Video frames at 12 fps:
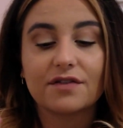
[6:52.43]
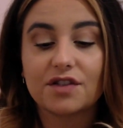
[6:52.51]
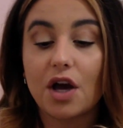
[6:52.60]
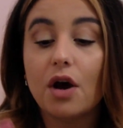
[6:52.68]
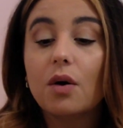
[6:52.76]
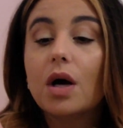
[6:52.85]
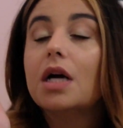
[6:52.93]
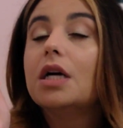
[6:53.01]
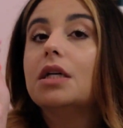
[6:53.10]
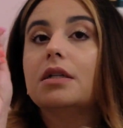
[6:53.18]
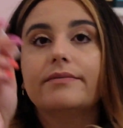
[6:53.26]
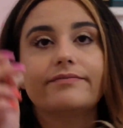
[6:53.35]
So
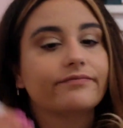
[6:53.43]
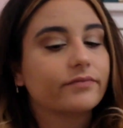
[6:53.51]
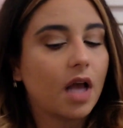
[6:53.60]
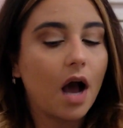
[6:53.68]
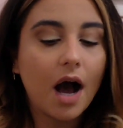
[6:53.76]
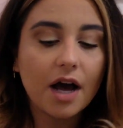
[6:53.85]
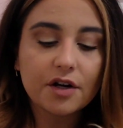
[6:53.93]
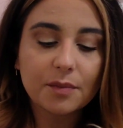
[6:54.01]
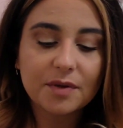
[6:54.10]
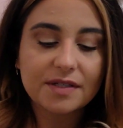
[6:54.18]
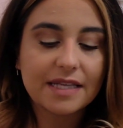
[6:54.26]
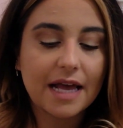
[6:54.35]

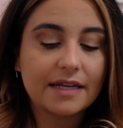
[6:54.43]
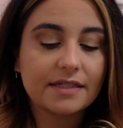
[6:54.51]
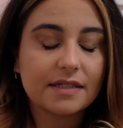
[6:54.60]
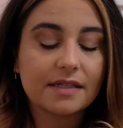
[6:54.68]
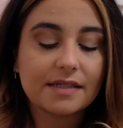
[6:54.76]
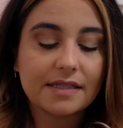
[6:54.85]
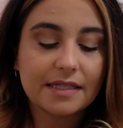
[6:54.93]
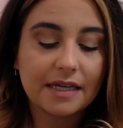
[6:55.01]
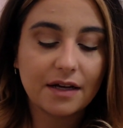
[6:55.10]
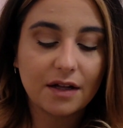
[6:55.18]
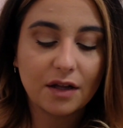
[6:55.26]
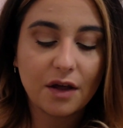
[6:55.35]
100%
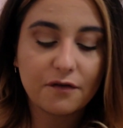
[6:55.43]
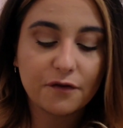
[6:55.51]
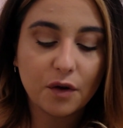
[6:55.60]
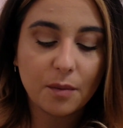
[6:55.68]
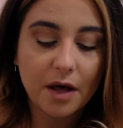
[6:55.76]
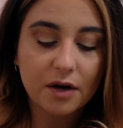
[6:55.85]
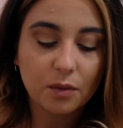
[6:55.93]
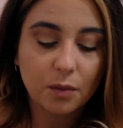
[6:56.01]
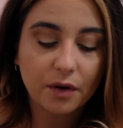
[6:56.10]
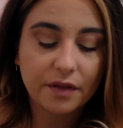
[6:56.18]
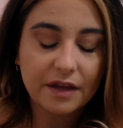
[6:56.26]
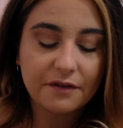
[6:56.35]
still full bottle
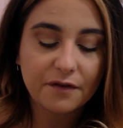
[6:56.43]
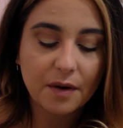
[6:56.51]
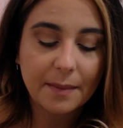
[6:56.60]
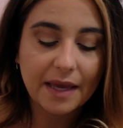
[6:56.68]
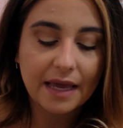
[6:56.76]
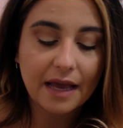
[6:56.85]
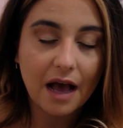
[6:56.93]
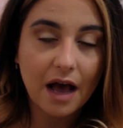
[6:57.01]
worthy for me.